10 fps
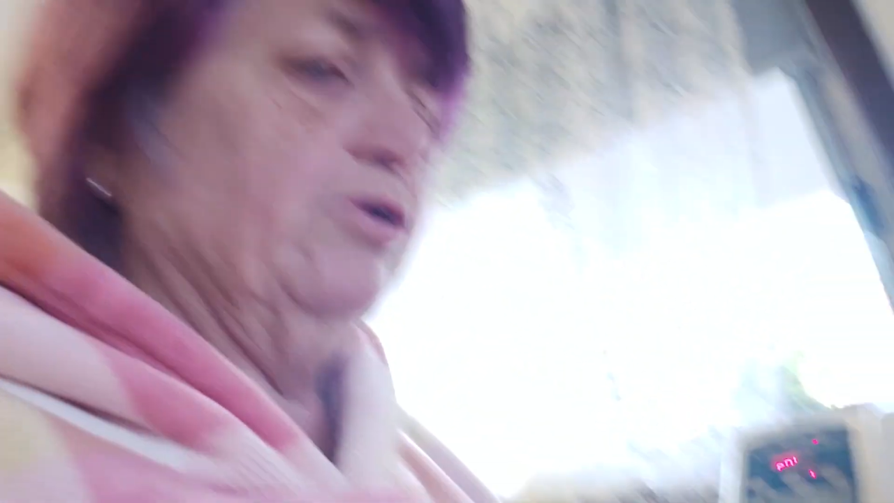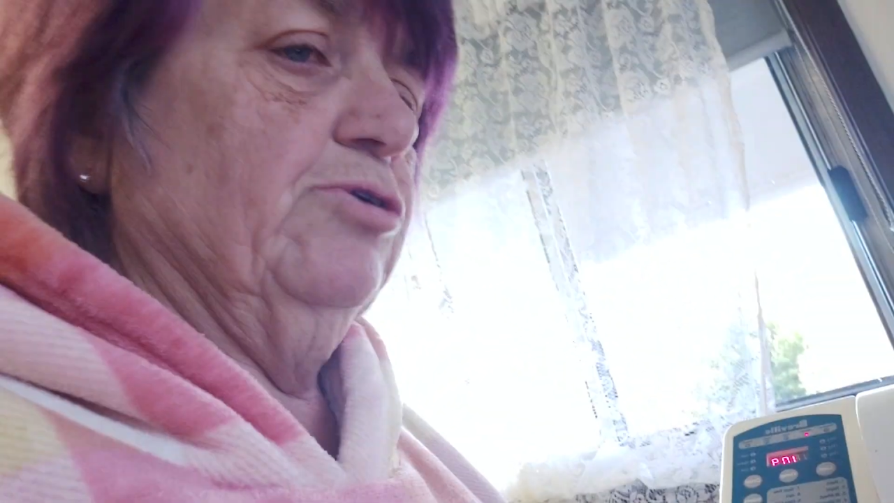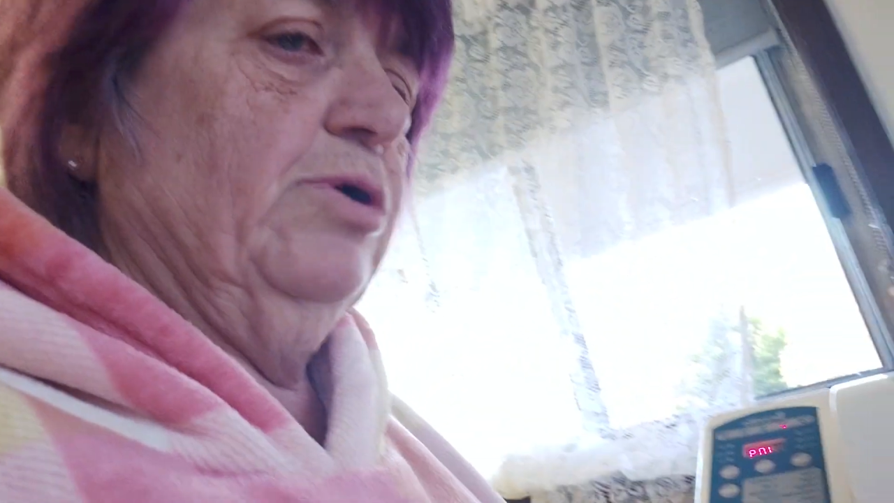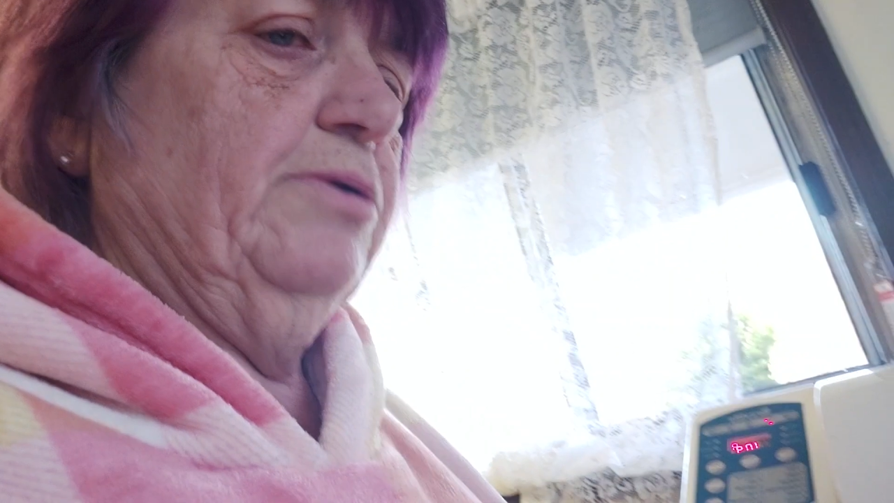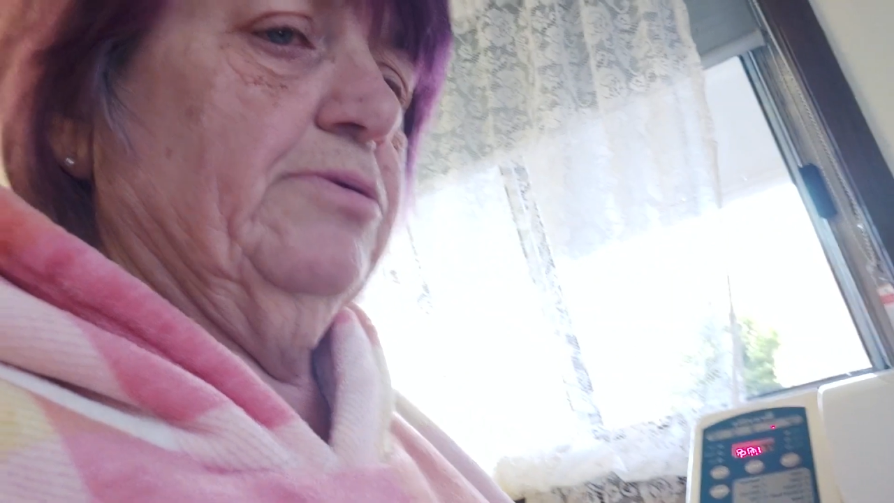
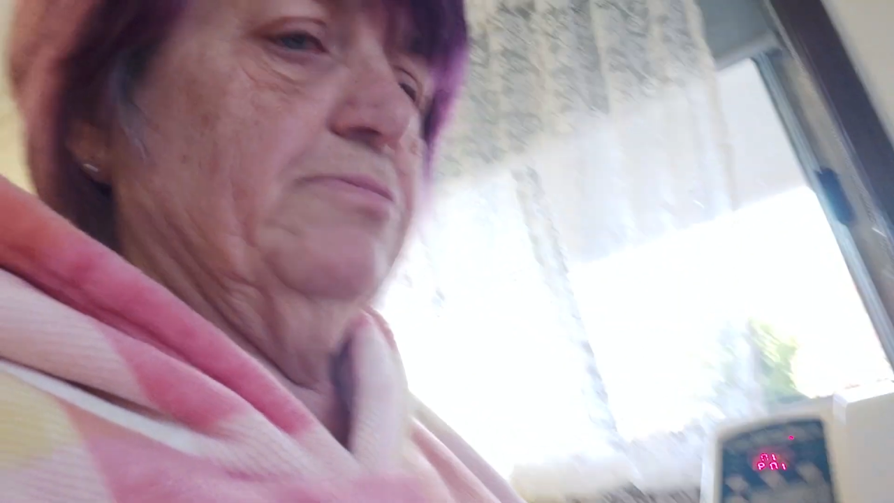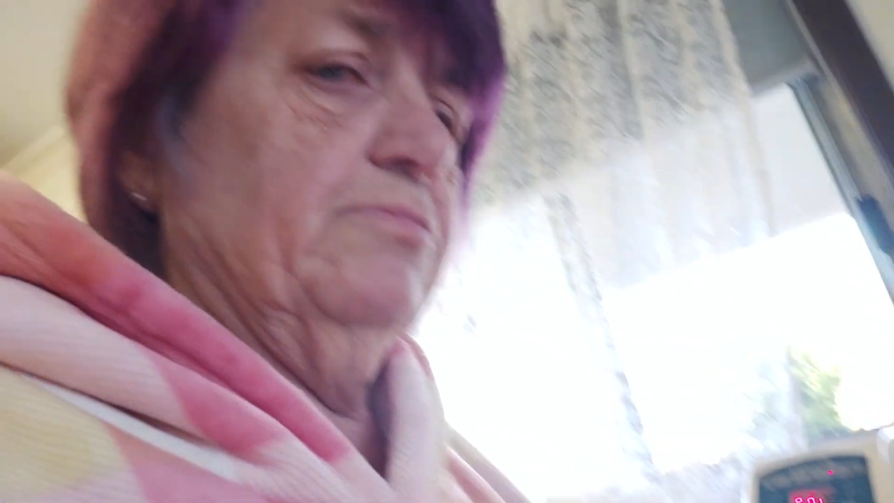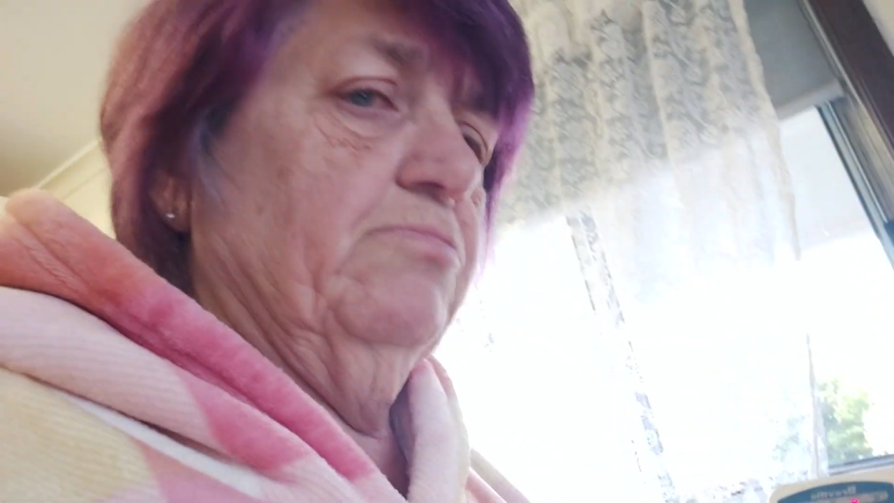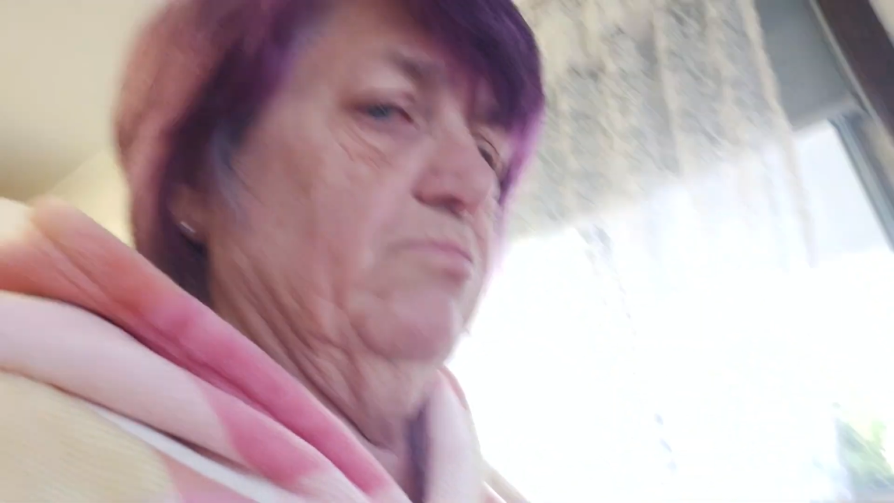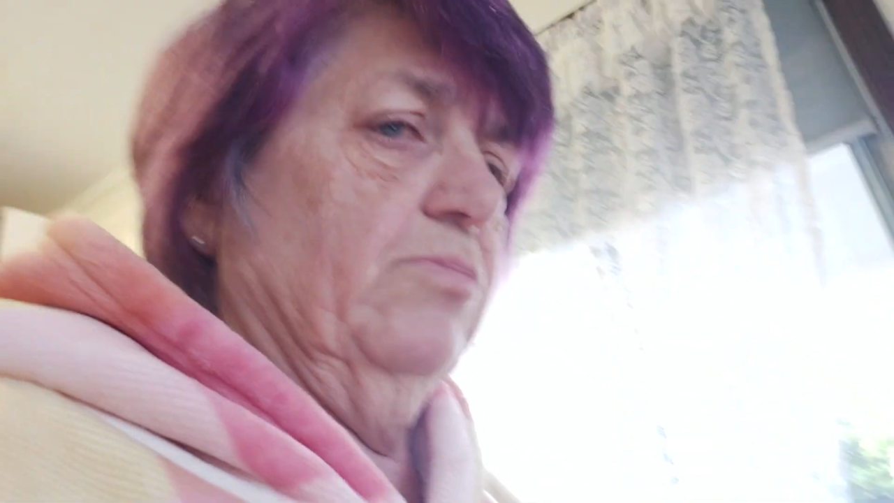do it,
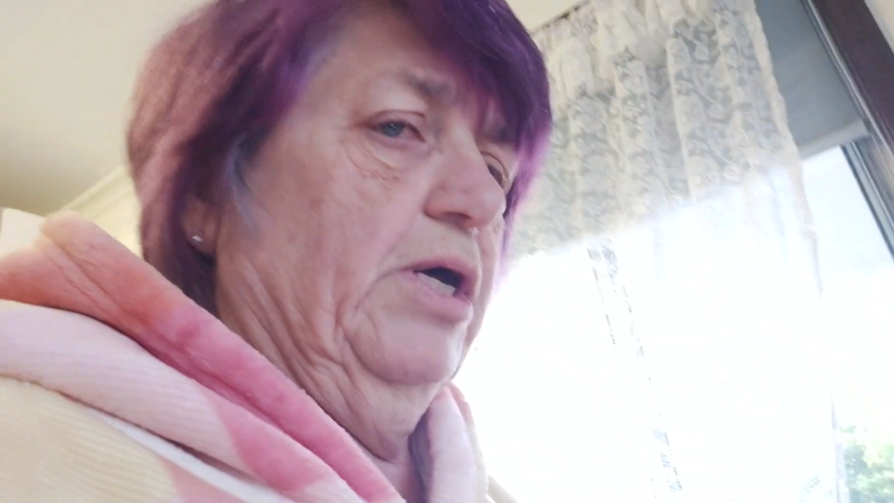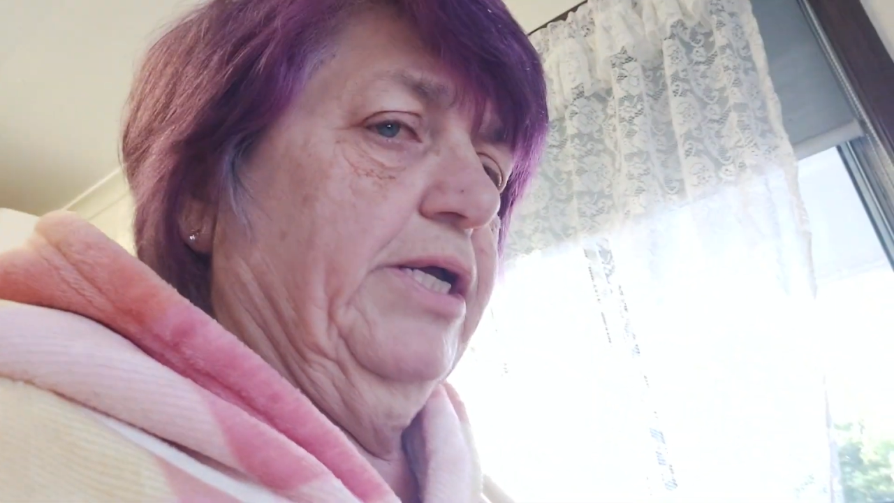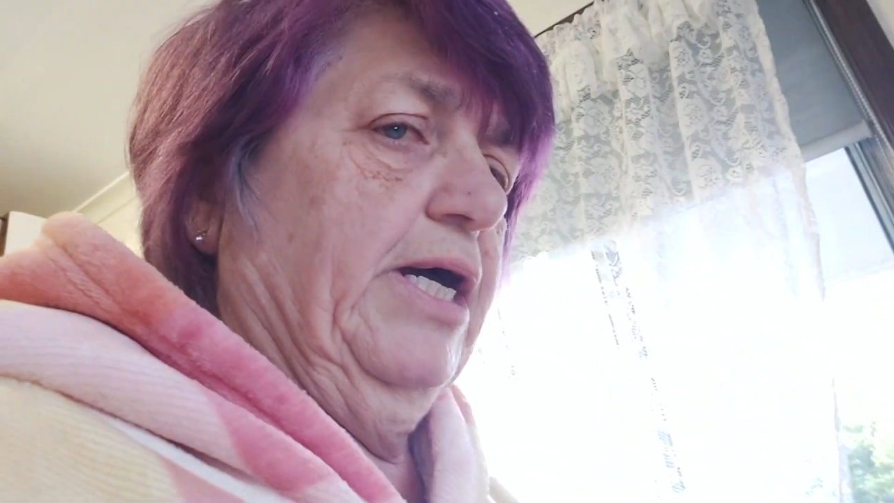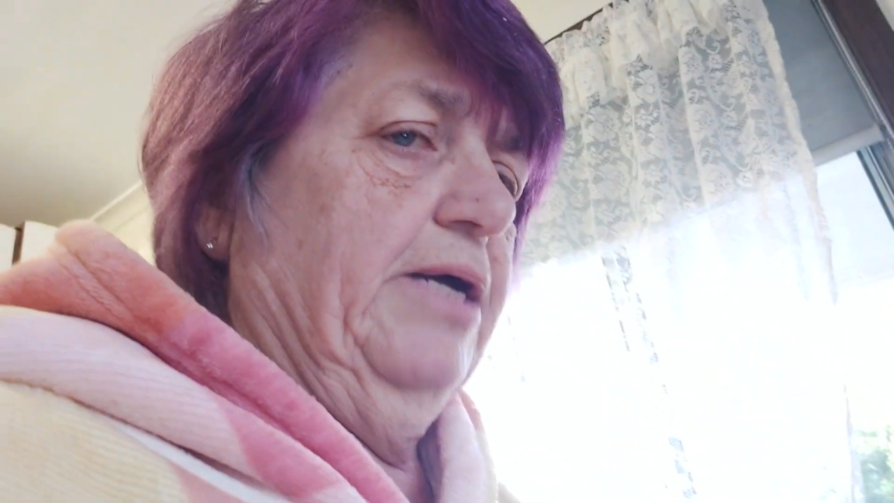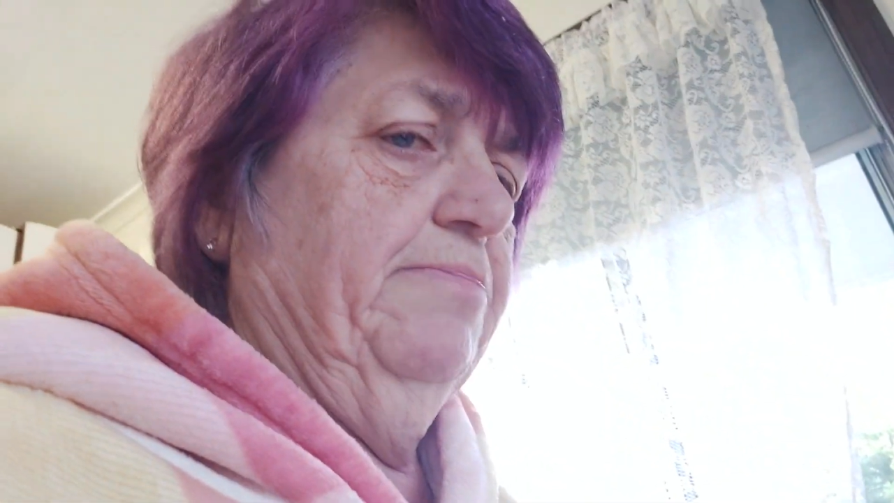
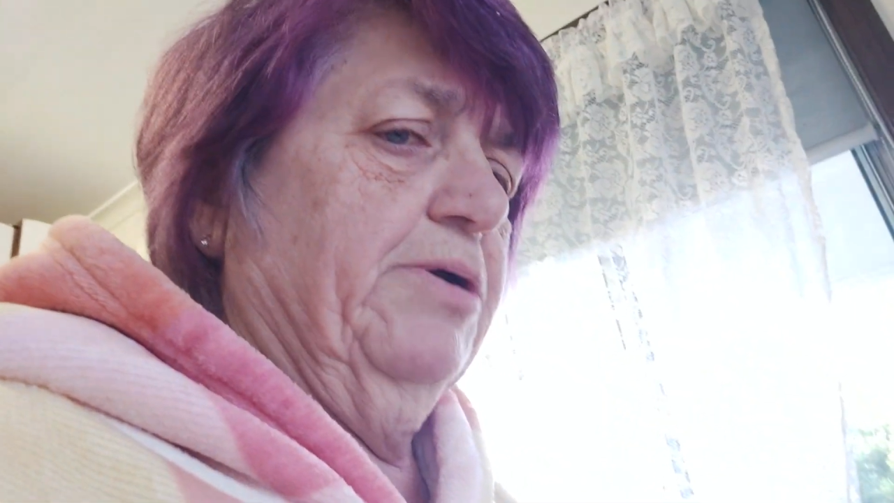okay?